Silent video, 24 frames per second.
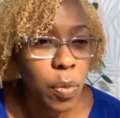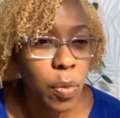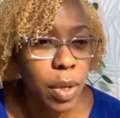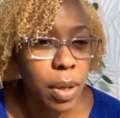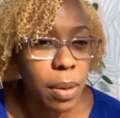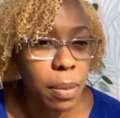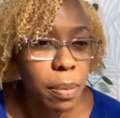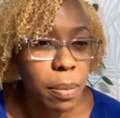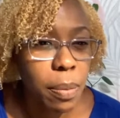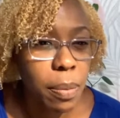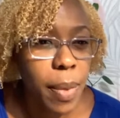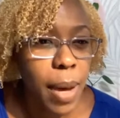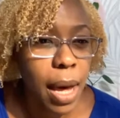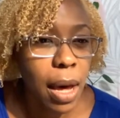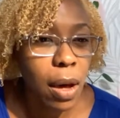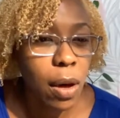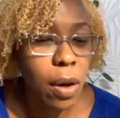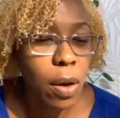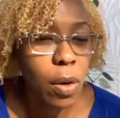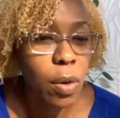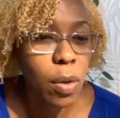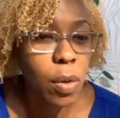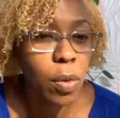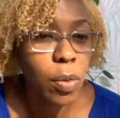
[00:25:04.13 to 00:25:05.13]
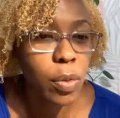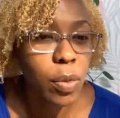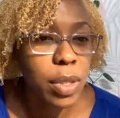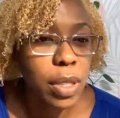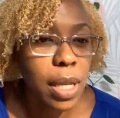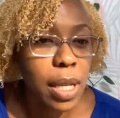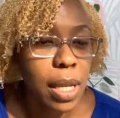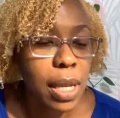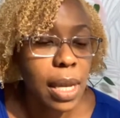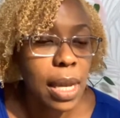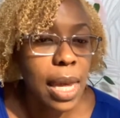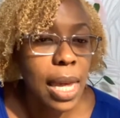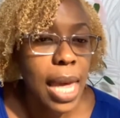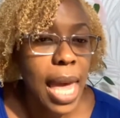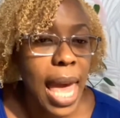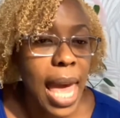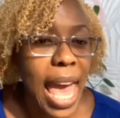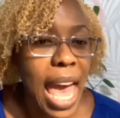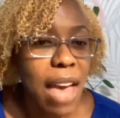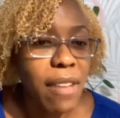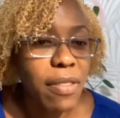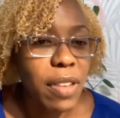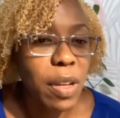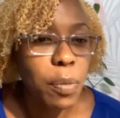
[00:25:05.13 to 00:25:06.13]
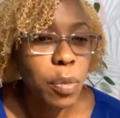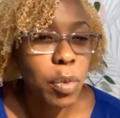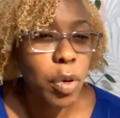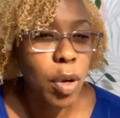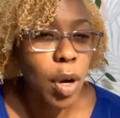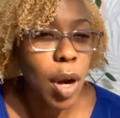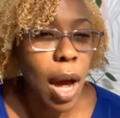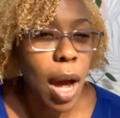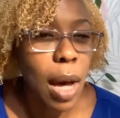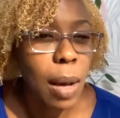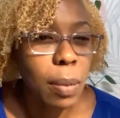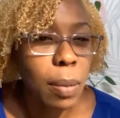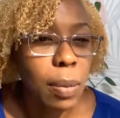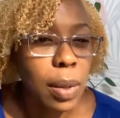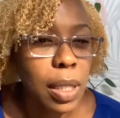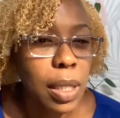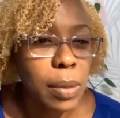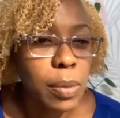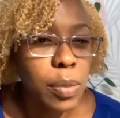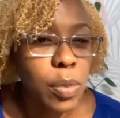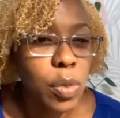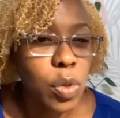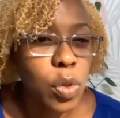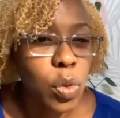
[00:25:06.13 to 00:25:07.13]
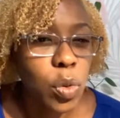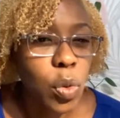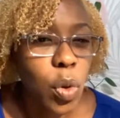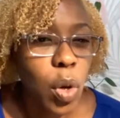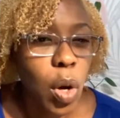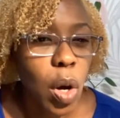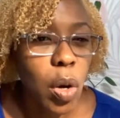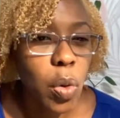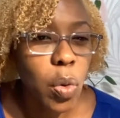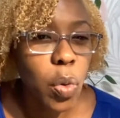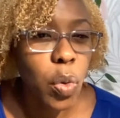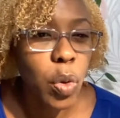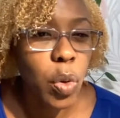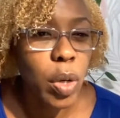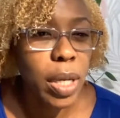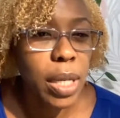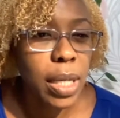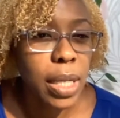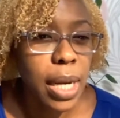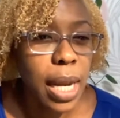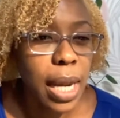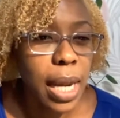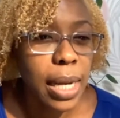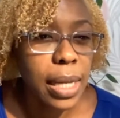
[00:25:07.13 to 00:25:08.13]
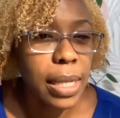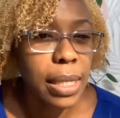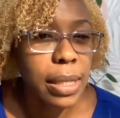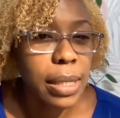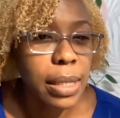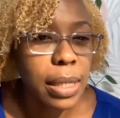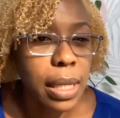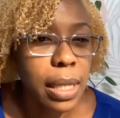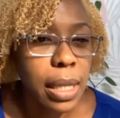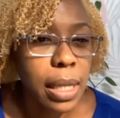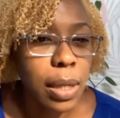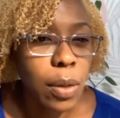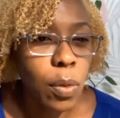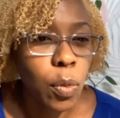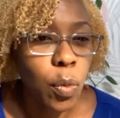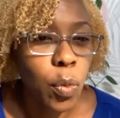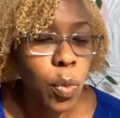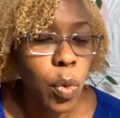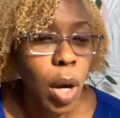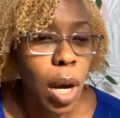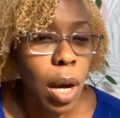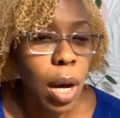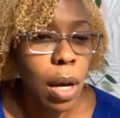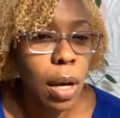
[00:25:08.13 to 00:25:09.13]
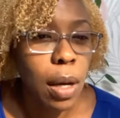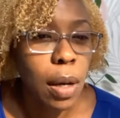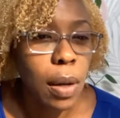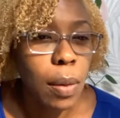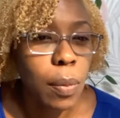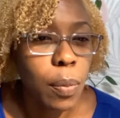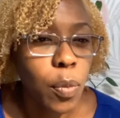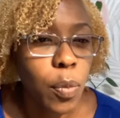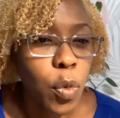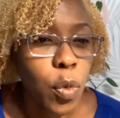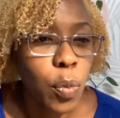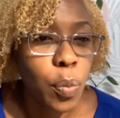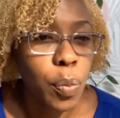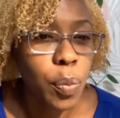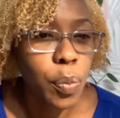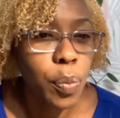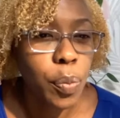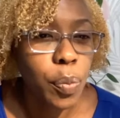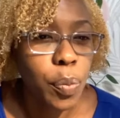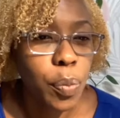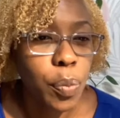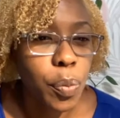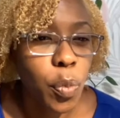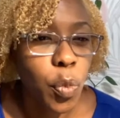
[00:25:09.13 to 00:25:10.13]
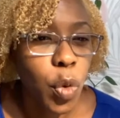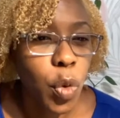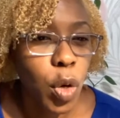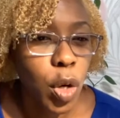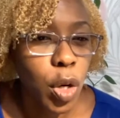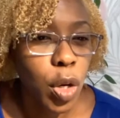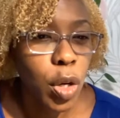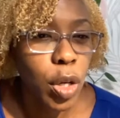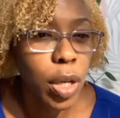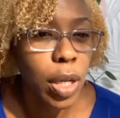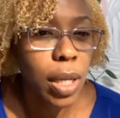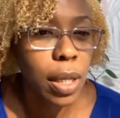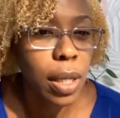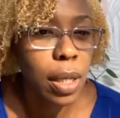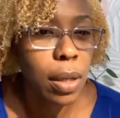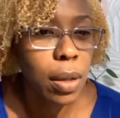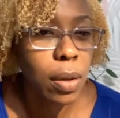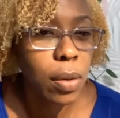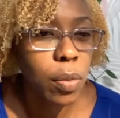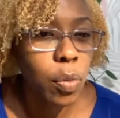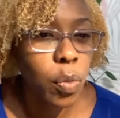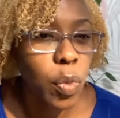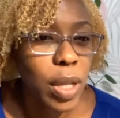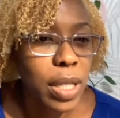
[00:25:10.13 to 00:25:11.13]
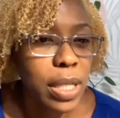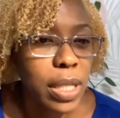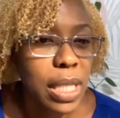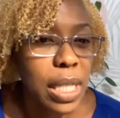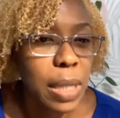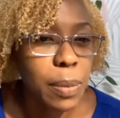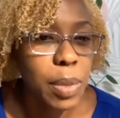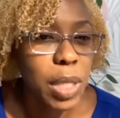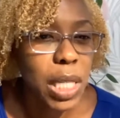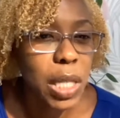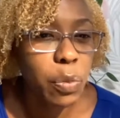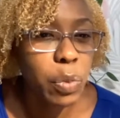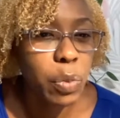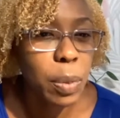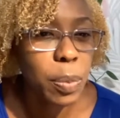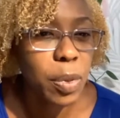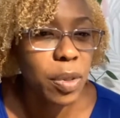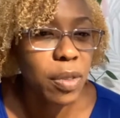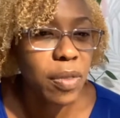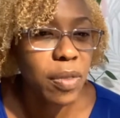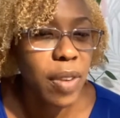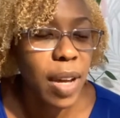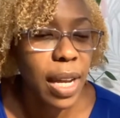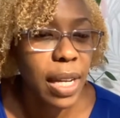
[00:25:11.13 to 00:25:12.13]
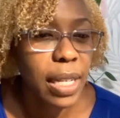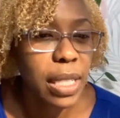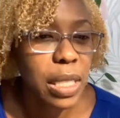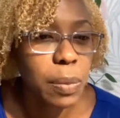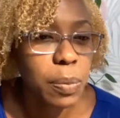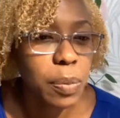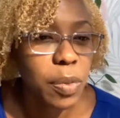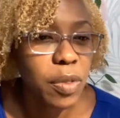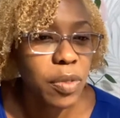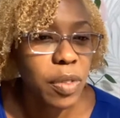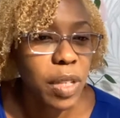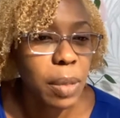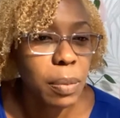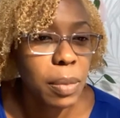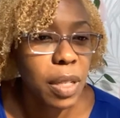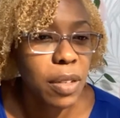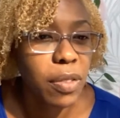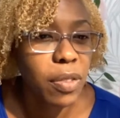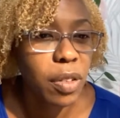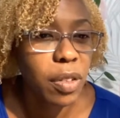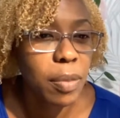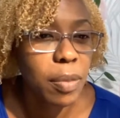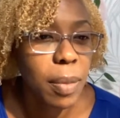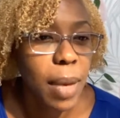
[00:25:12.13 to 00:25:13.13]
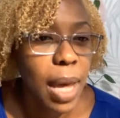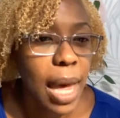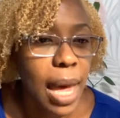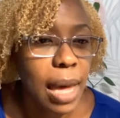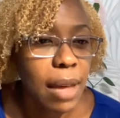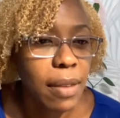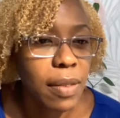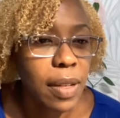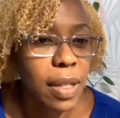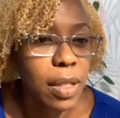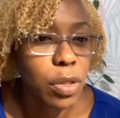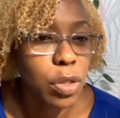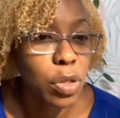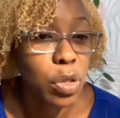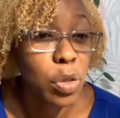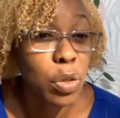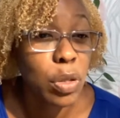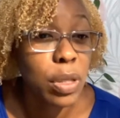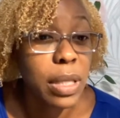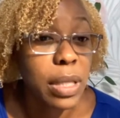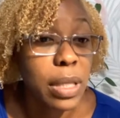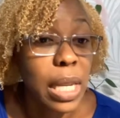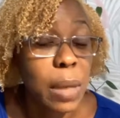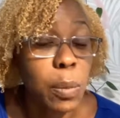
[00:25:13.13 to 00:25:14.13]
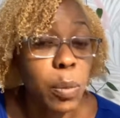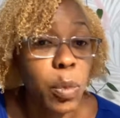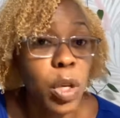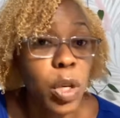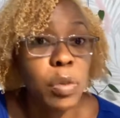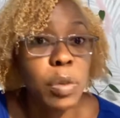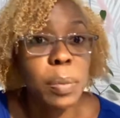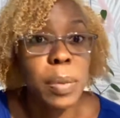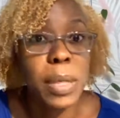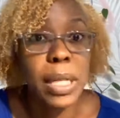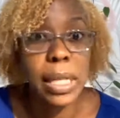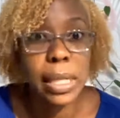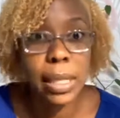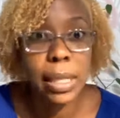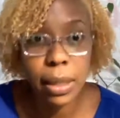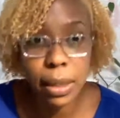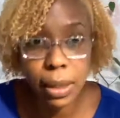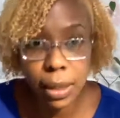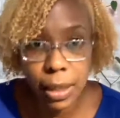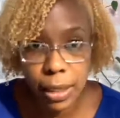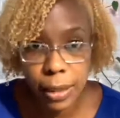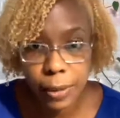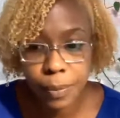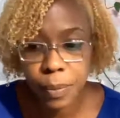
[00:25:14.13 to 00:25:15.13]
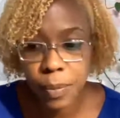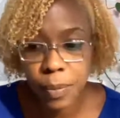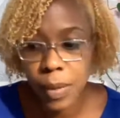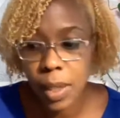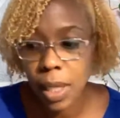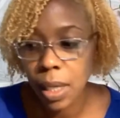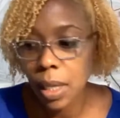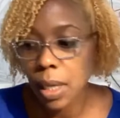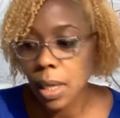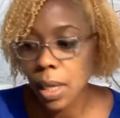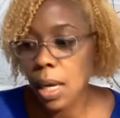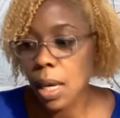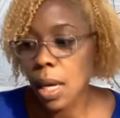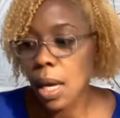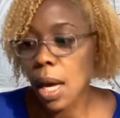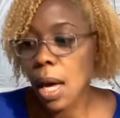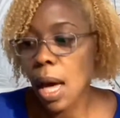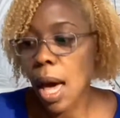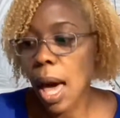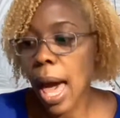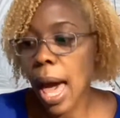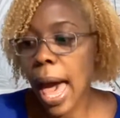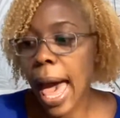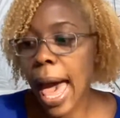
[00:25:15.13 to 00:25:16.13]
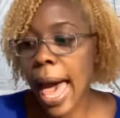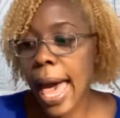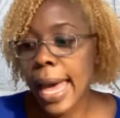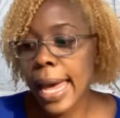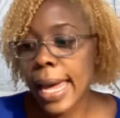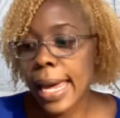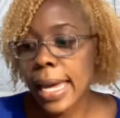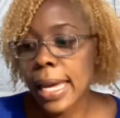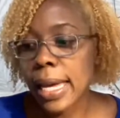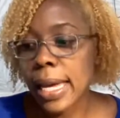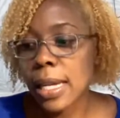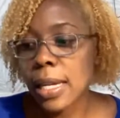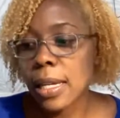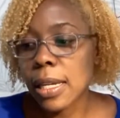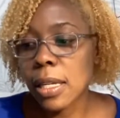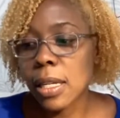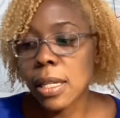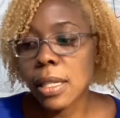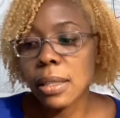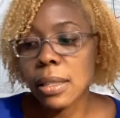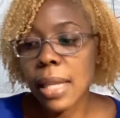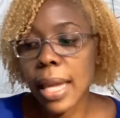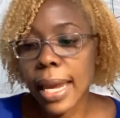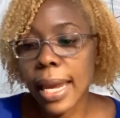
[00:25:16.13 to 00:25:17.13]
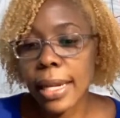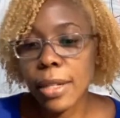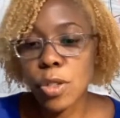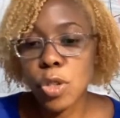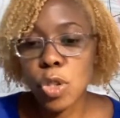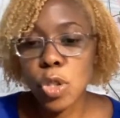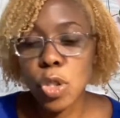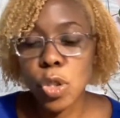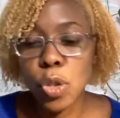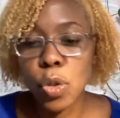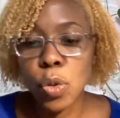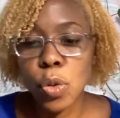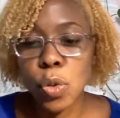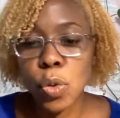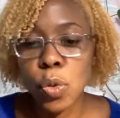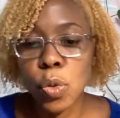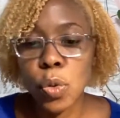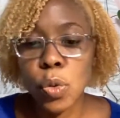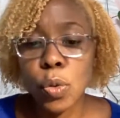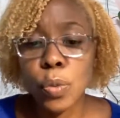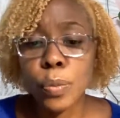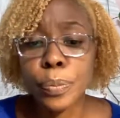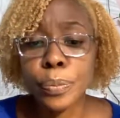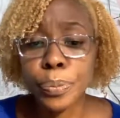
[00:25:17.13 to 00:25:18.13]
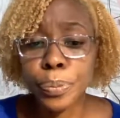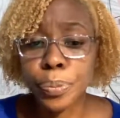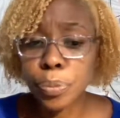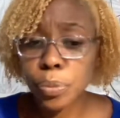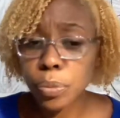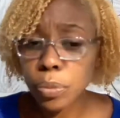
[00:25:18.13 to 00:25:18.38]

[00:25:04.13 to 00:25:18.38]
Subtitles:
one about having problems organizing work. What tips could we provide to prevent me from having to do the same work repeatedly? I like to